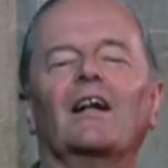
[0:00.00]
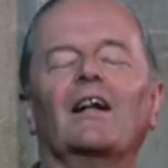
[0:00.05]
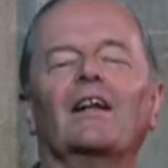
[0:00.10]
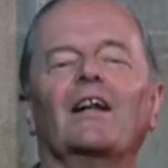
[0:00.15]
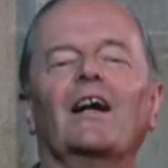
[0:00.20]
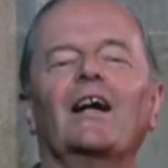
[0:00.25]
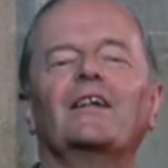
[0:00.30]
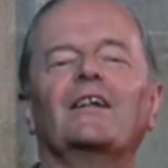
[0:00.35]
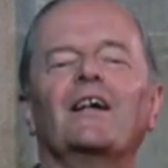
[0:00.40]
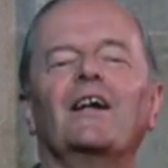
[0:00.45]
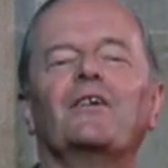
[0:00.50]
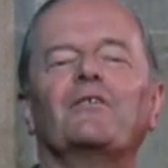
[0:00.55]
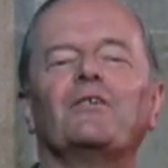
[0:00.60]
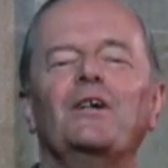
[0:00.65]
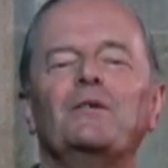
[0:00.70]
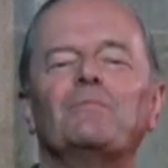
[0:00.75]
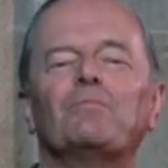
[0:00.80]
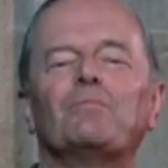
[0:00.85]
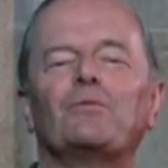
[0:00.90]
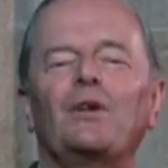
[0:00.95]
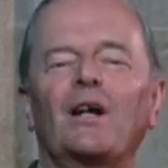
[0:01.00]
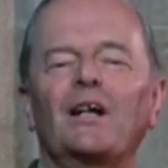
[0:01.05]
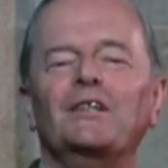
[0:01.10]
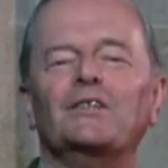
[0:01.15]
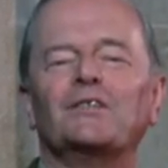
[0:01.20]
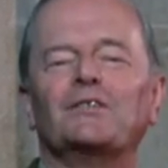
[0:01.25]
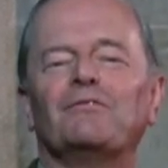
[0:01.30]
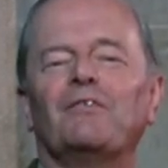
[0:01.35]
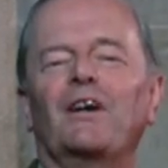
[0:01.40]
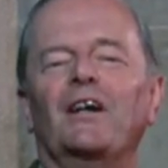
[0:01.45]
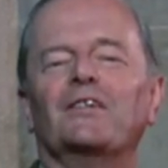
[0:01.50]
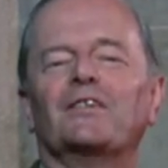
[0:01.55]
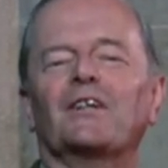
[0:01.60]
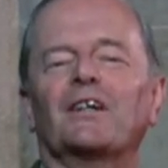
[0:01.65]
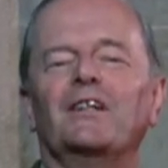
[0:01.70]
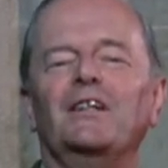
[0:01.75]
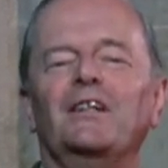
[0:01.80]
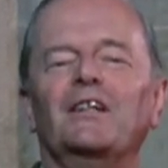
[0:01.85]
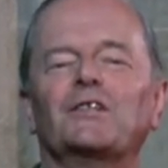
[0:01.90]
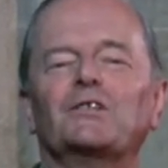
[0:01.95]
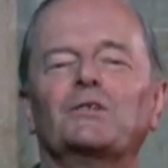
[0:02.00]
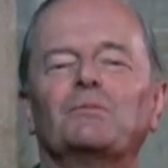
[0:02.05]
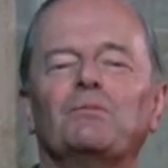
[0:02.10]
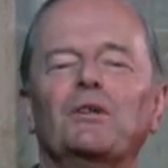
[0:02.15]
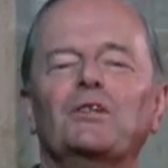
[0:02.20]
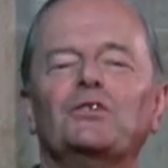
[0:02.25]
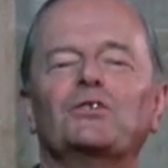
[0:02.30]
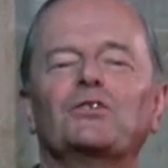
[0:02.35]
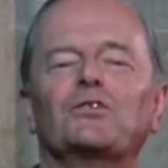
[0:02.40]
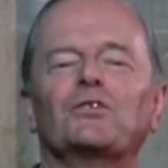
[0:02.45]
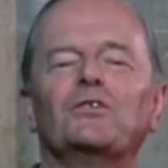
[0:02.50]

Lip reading: Like a great prize fighter, he expressed